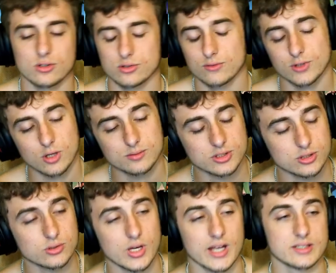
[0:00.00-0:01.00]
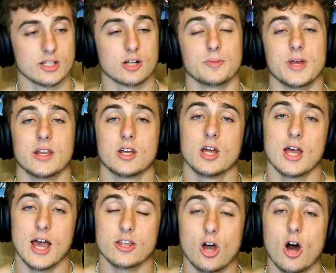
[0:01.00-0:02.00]
So I really hope to see you guys there, man.
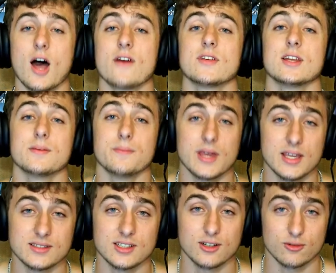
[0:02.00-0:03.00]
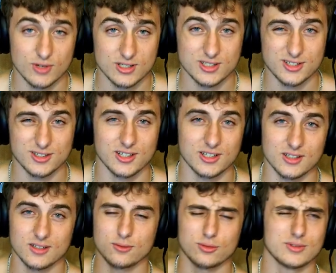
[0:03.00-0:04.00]
And y'all have an amazing rest of your night,
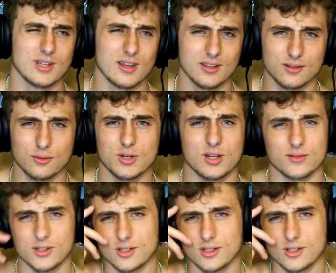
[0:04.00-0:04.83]
well, day, whatever.